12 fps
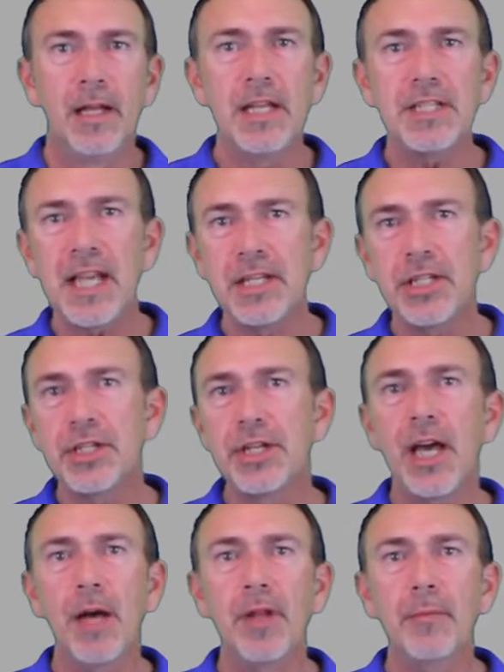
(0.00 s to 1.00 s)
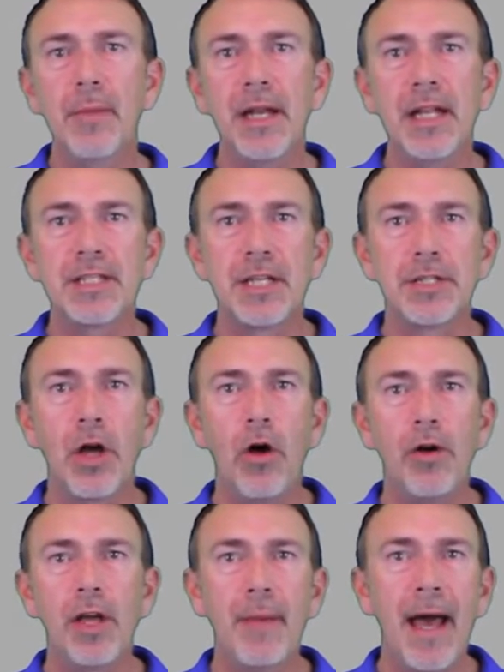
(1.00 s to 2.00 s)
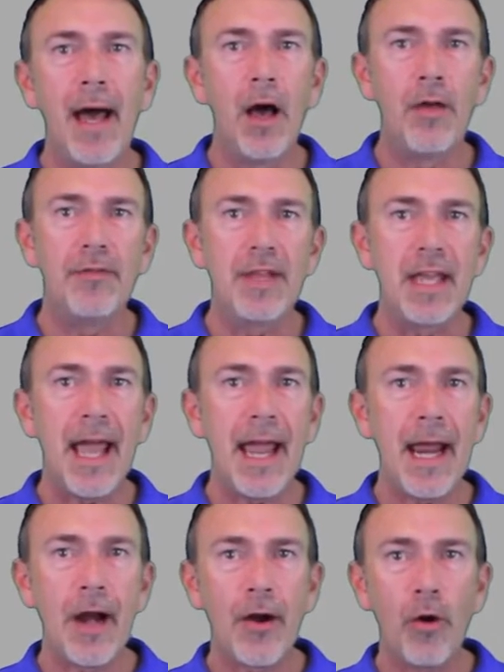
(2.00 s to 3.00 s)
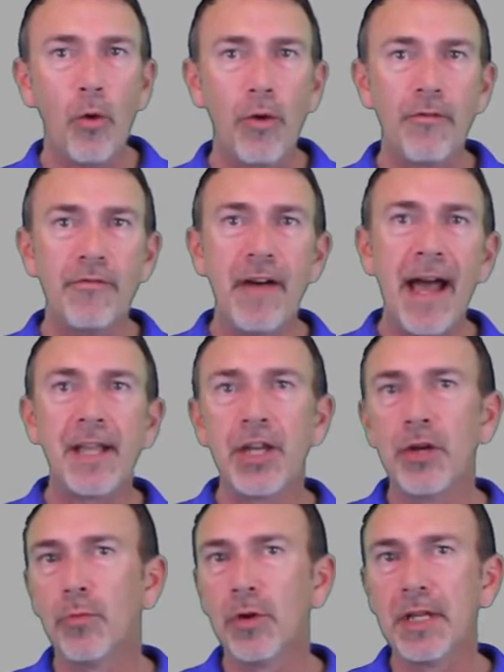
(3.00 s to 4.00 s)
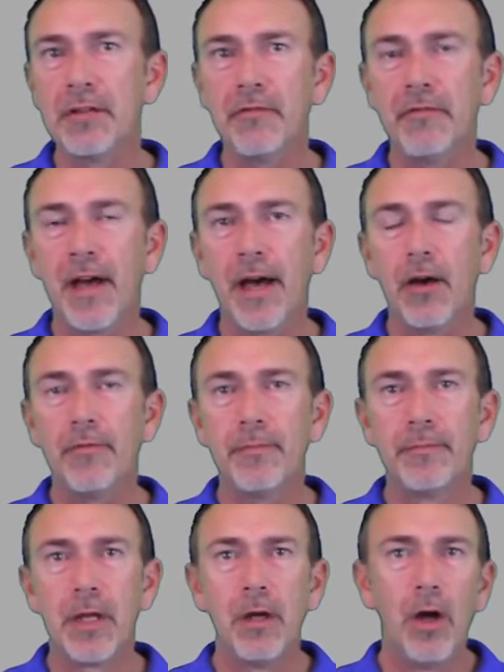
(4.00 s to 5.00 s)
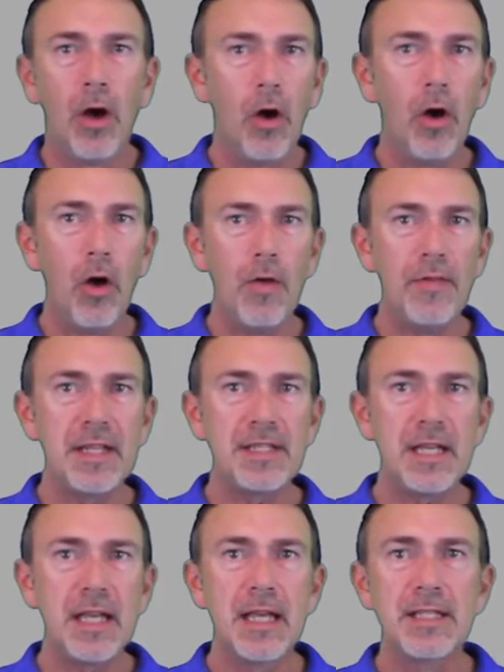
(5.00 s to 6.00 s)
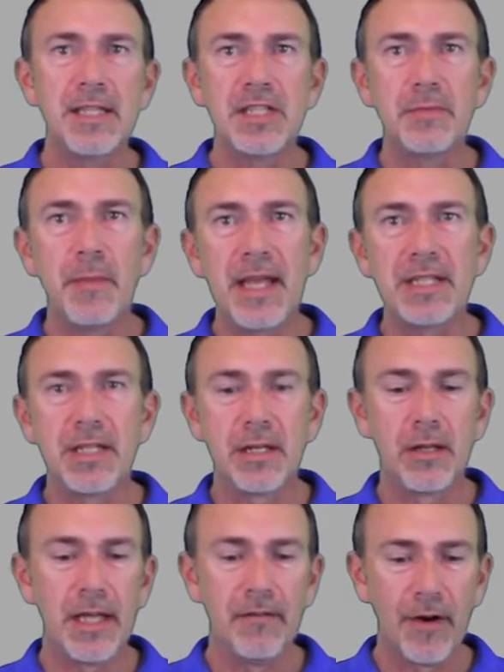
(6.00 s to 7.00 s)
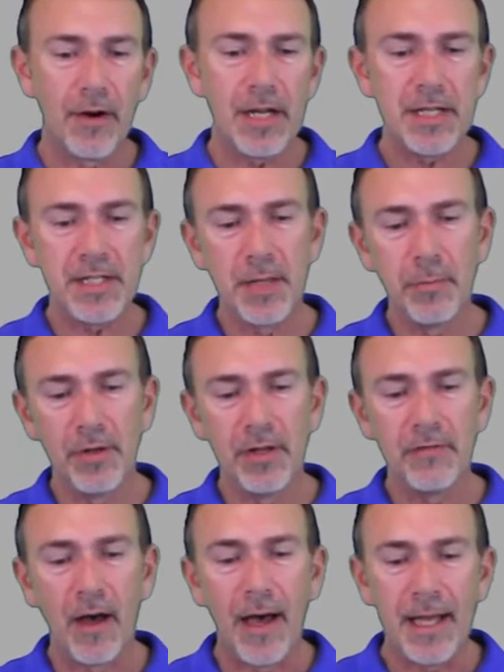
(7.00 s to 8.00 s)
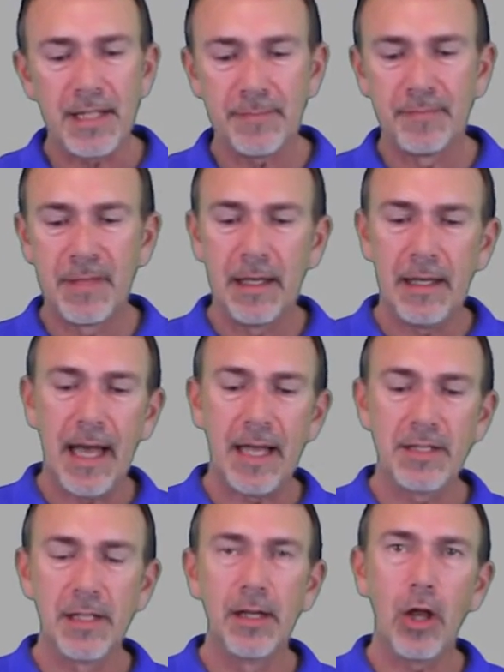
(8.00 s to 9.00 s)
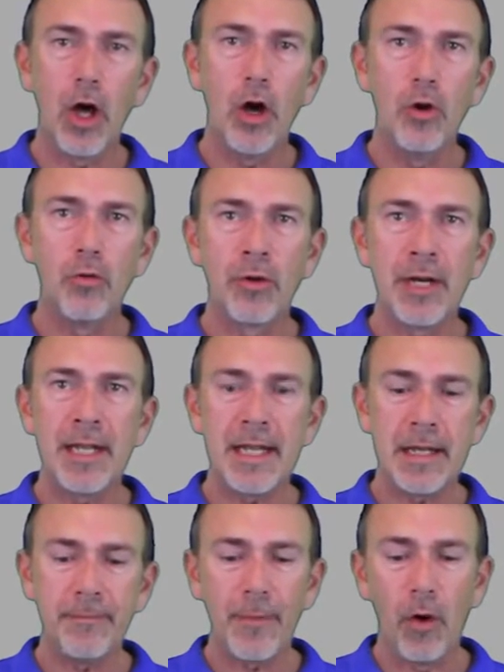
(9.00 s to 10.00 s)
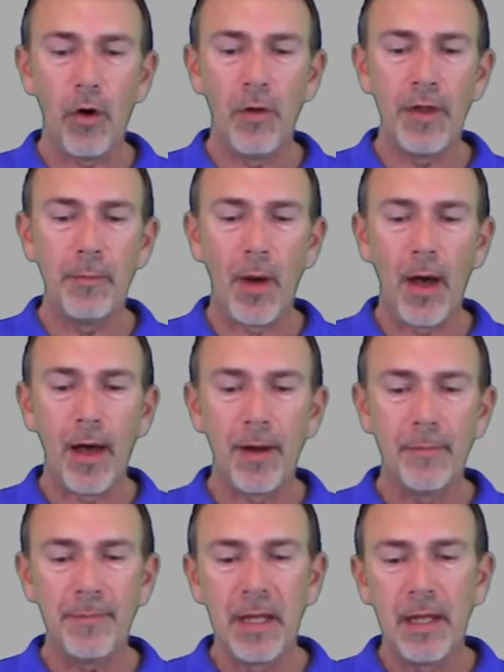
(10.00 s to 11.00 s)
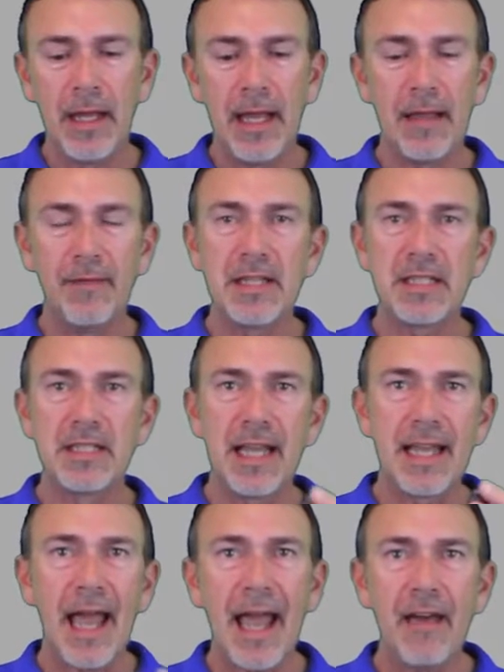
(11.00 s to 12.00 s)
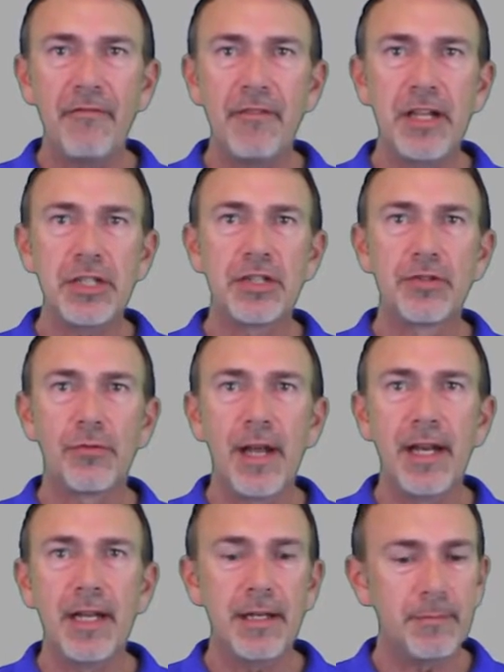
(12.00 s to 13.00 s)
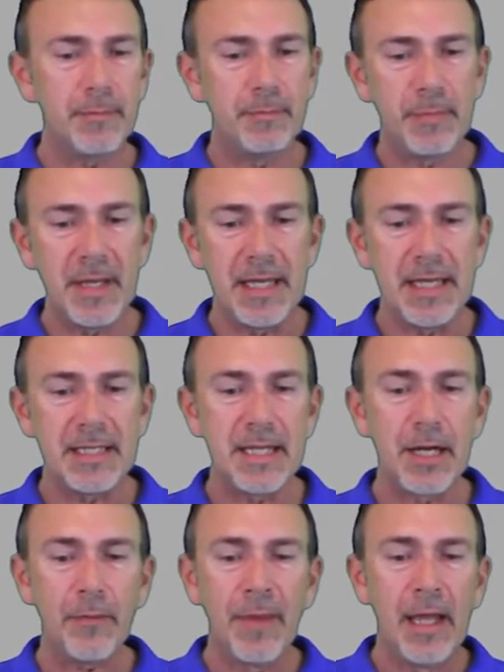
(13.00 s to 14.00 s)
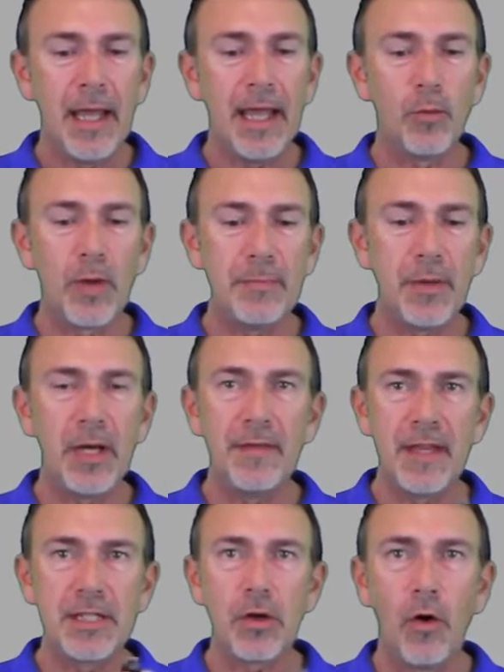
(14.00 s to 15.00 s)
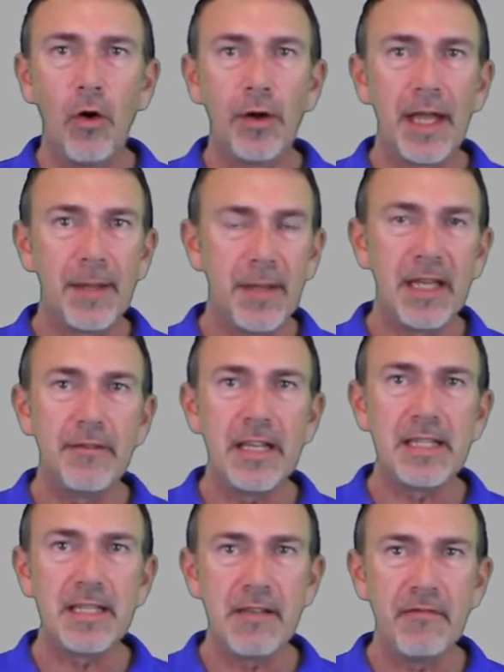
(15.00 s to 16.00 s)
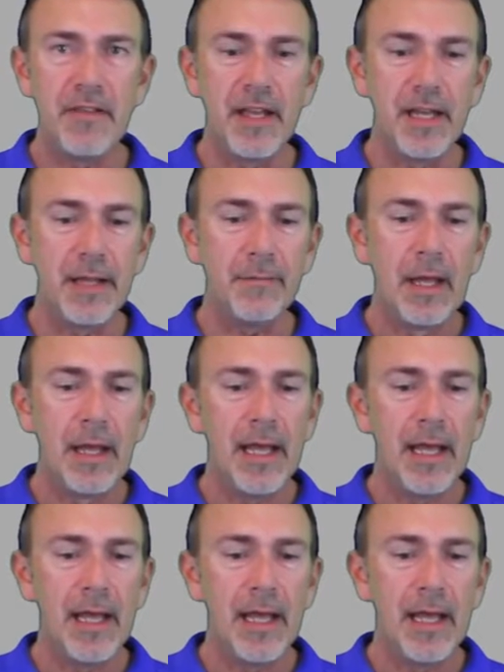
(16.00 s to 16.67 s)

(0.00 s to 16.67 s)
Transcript: Let's take just a couple of minutes and talk about the air or vacuum relief valve. All this is is basically a very simple device, has a little O-ring on the bottom, and this is a half inch threaded piece here, and we put this on a PVC fitting.